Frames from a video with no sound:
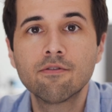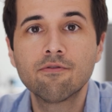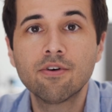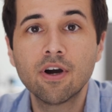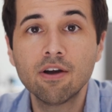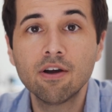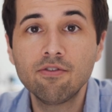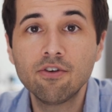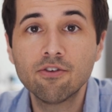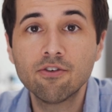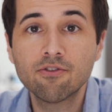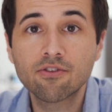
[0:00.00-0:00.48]

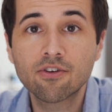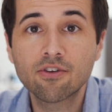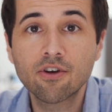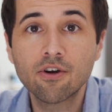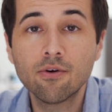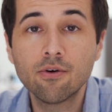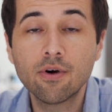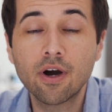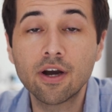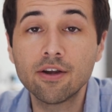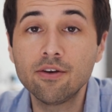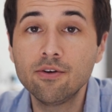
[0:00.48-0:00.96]
5 years
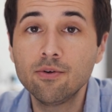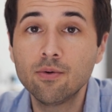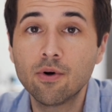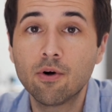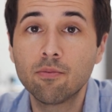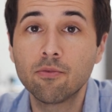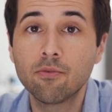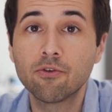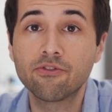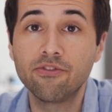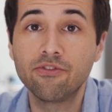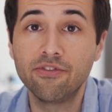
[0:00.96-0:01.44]
ago, I knew
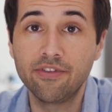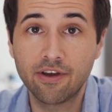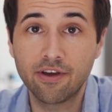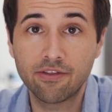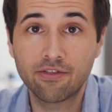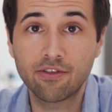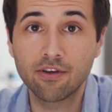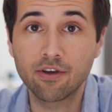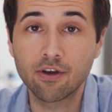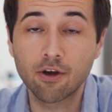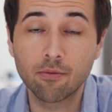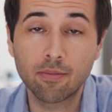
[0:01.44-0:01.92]
almost
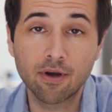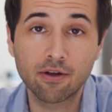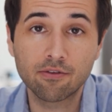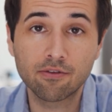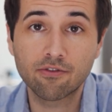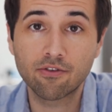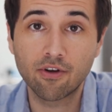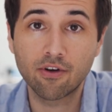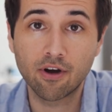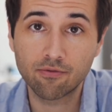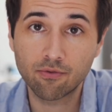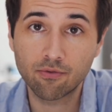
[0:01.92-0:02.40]
nothing about
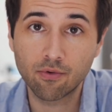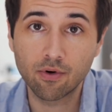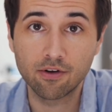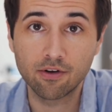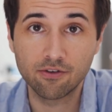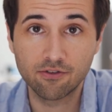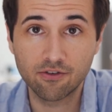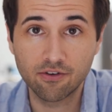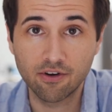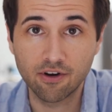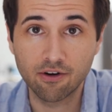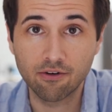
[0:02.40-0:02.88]
software
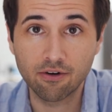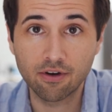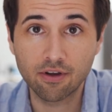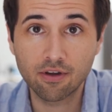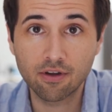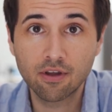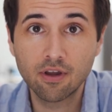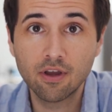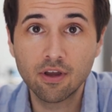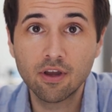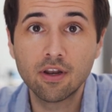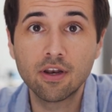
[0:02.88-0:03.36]

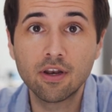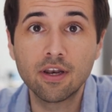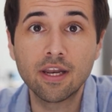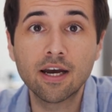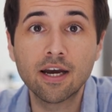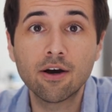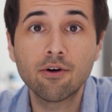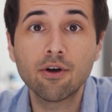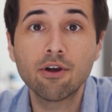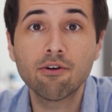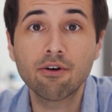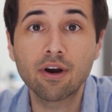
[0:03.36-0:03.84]
engineering.
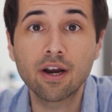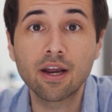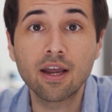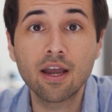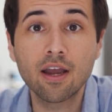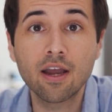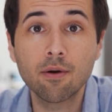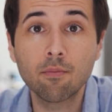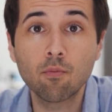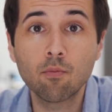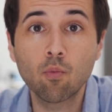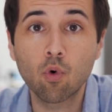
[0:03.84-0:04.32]
Now here I
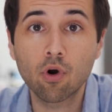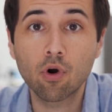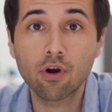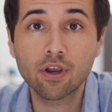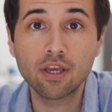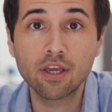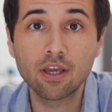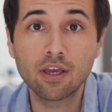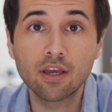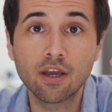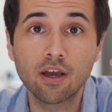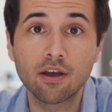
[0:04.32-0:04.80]
am
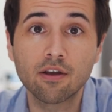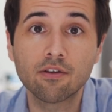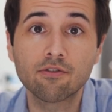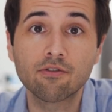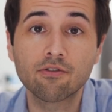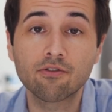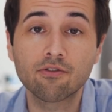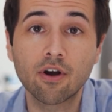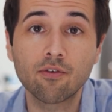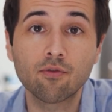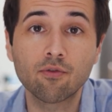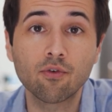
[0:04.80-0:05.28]
working as
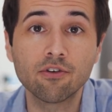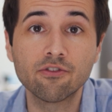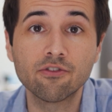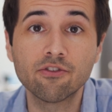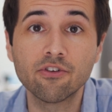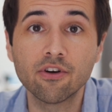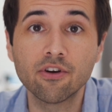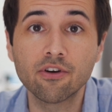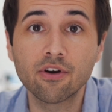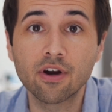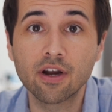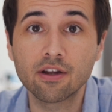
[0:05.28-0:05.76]
a software
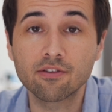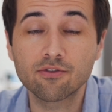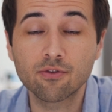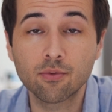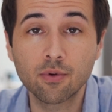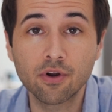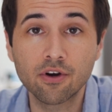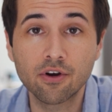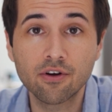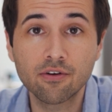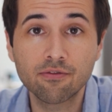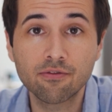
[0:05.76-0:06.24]
engineer at
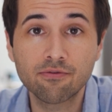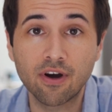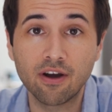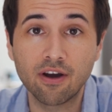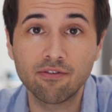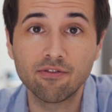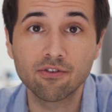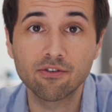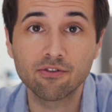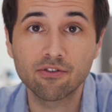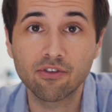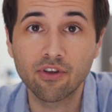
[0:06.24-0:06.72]
Twitter
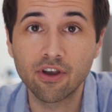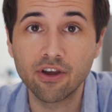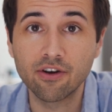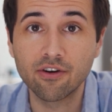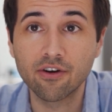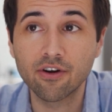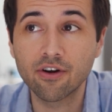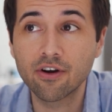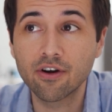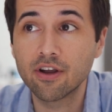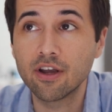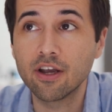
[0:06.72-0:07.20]
5 years
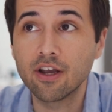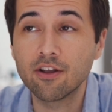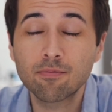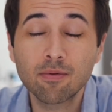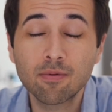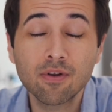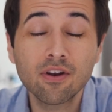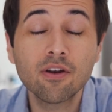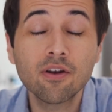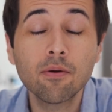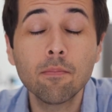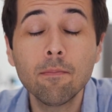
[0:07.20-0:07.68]
later. It's
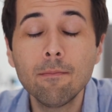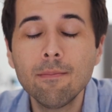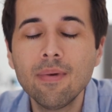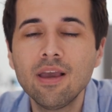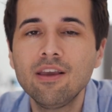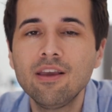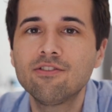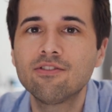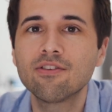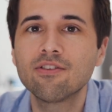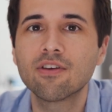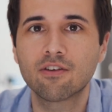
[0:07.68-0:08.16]
been an
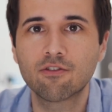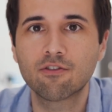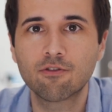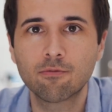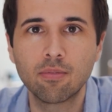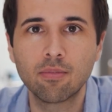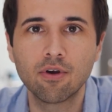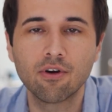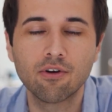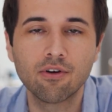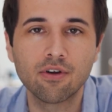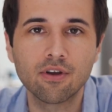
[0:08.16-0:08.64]
amazing
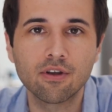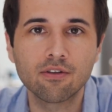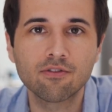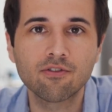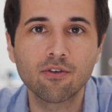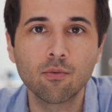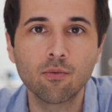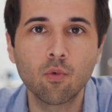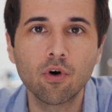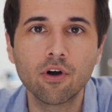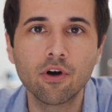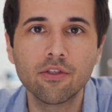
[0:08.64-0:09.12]

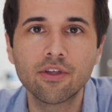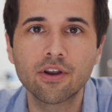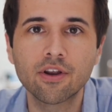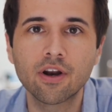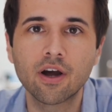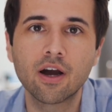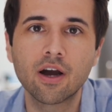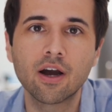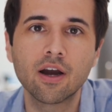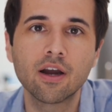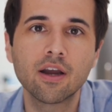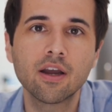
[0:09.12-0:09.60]
experience and one
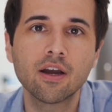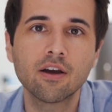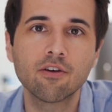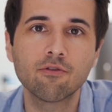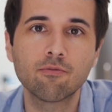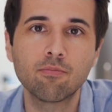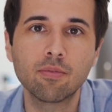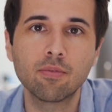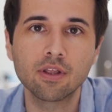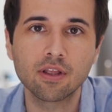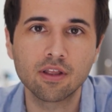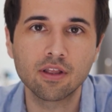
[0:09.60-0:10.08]
that I
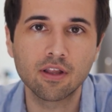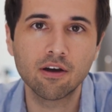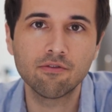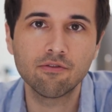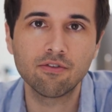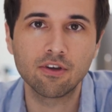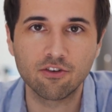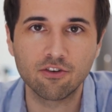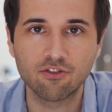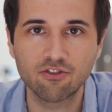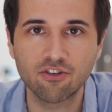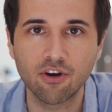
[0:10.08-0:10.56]
have been
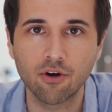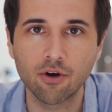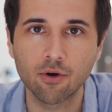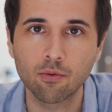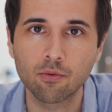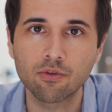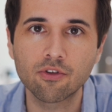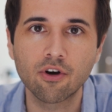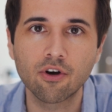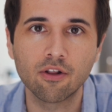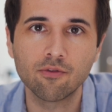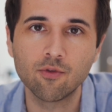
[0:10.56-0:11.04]
loving
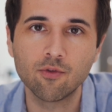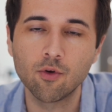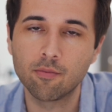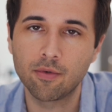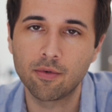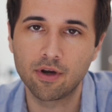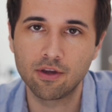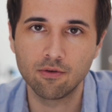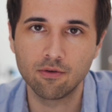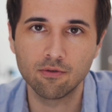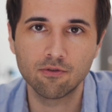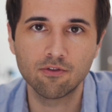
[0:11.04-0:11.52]
sharing with all of you on
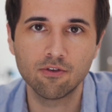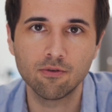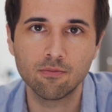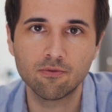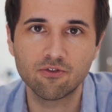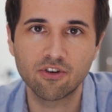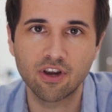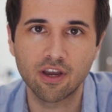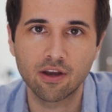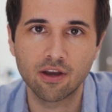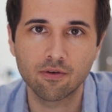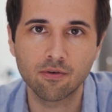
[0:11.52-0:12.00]
my YouTube
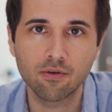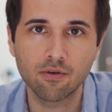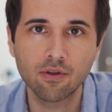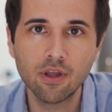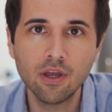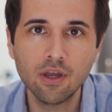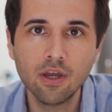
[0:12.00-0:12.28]
channel.